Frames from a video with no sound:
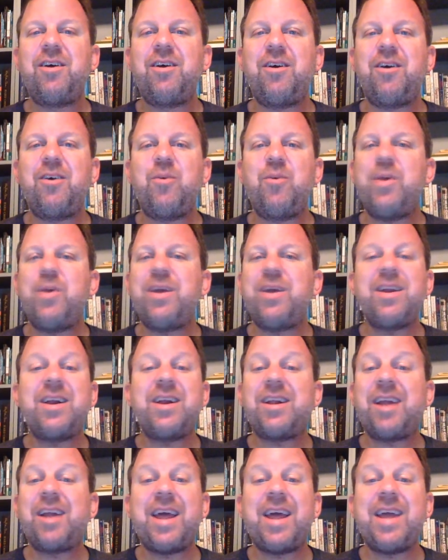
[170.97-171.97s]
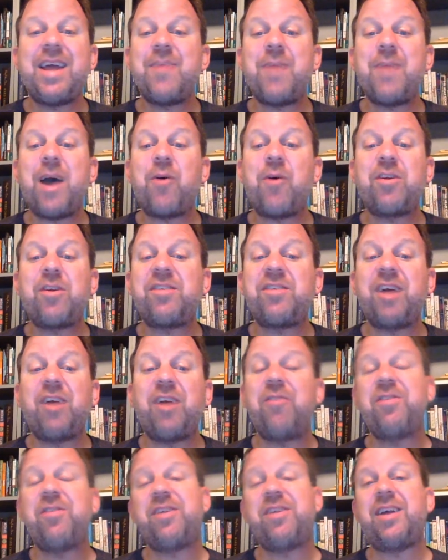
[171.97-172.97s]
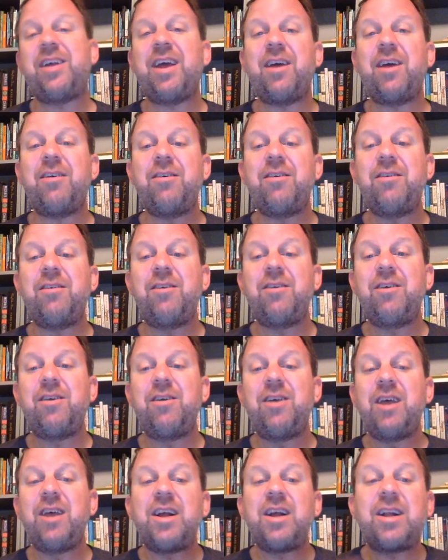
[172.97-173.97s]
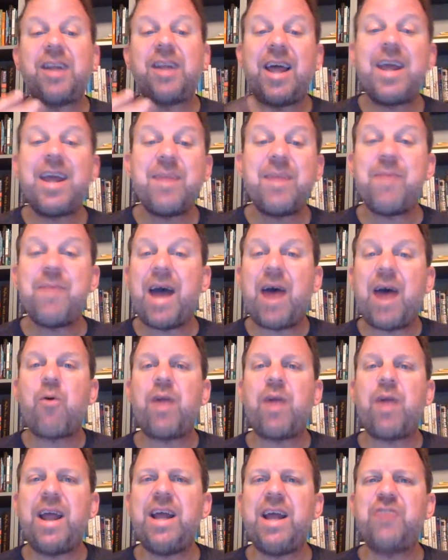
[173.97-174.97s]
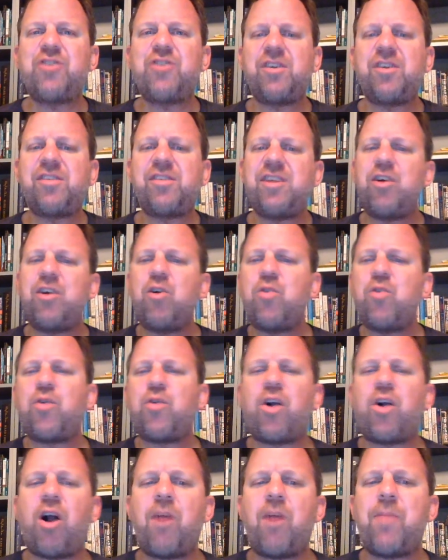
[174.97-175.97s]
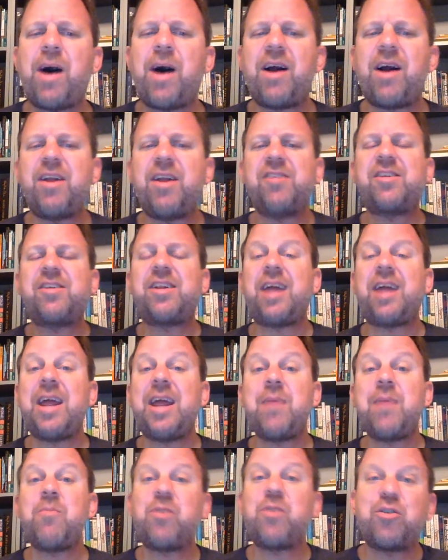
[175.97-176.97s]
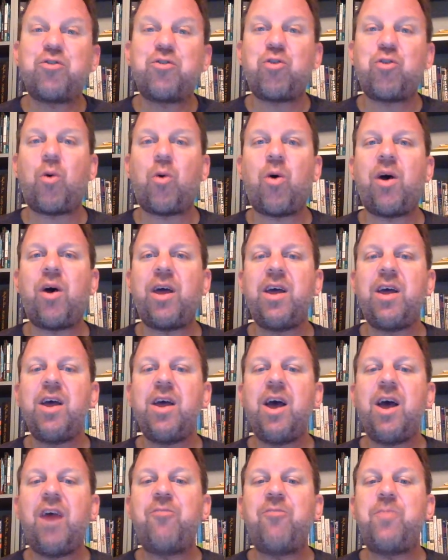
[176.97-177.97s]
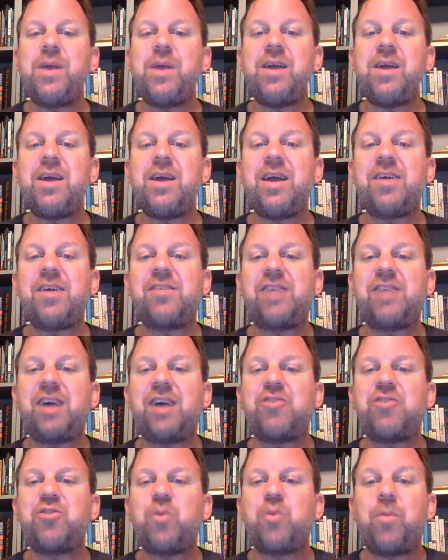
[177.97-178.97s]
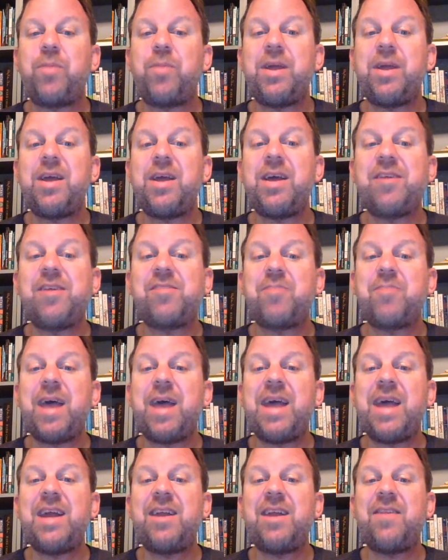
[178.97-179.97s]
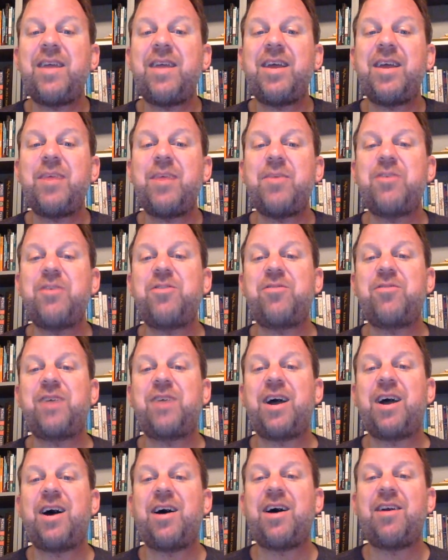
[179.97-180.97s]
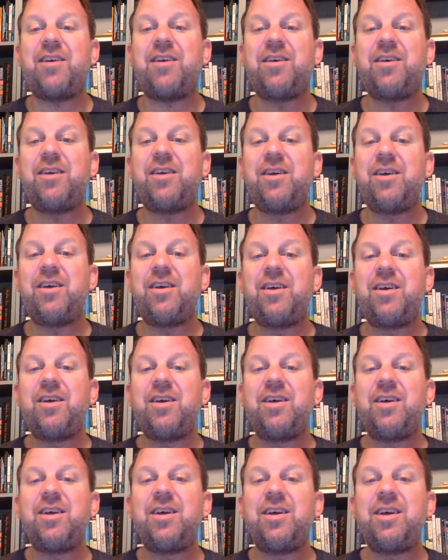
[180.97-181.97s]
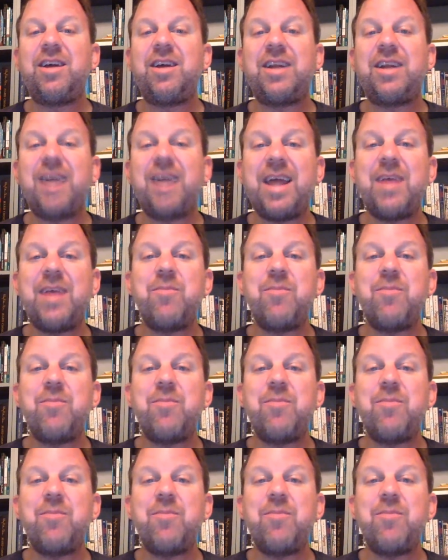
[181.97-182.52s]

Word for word: We can claim ourselves again, claim our agency over our bodies, claim the joy of being sexual beings made in the image of God claim the